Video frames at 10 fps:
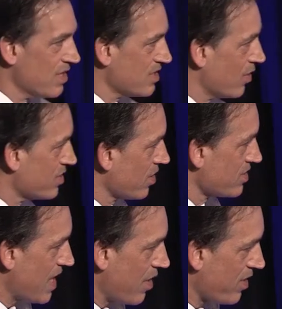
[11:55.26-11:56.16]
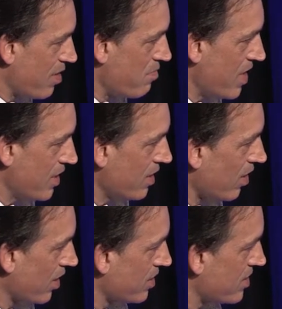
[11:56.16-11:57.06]
So it turns out that many
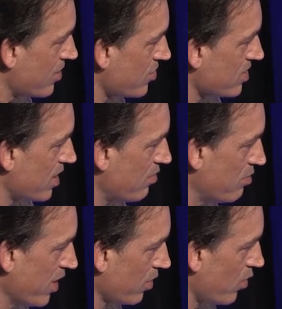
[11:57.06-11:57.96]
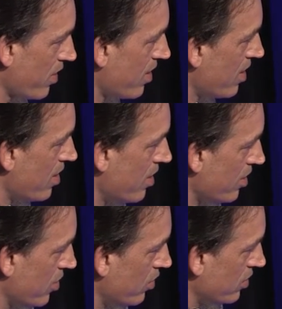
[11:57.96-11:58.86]
architectures can be built with
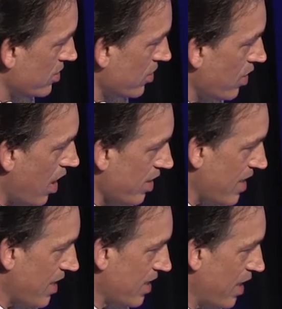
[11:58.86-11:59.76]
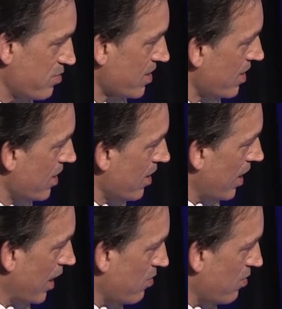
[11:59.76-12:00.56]
two contact types, and